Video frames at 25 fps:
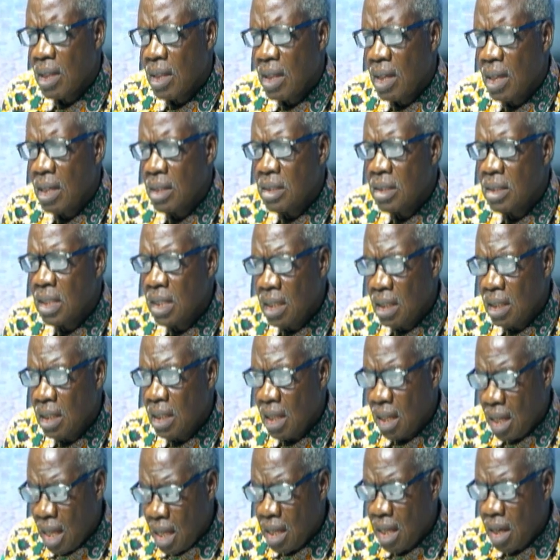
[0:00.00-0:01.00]
bro. And
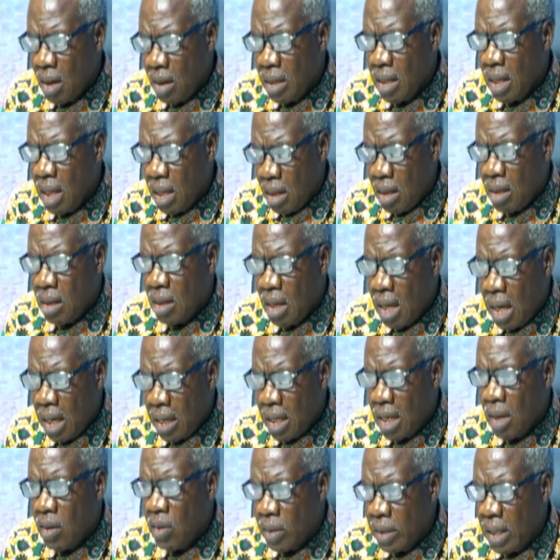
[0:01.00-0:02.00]
yeah,
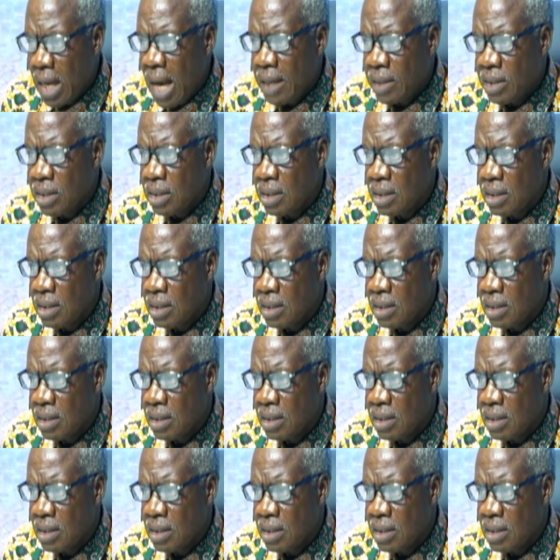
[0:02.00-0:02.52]
gun ya or dachi.